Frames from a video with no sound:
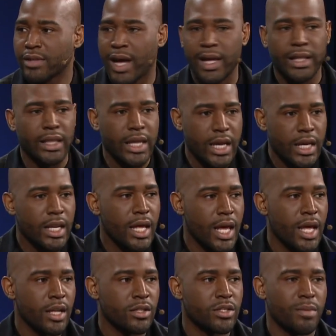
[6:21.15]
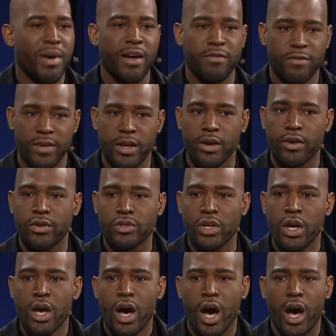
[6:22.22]
I lean into my fears
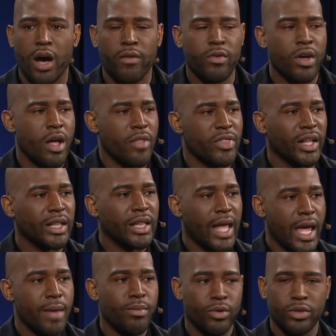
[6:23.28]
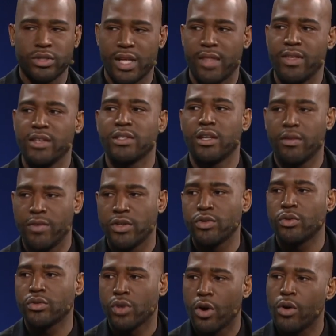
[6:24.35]
of the labels that these
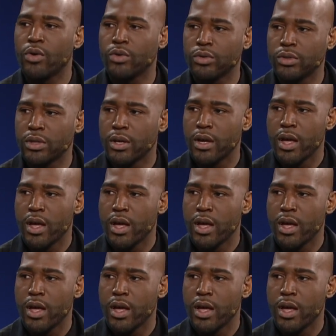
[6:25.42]
individuals hold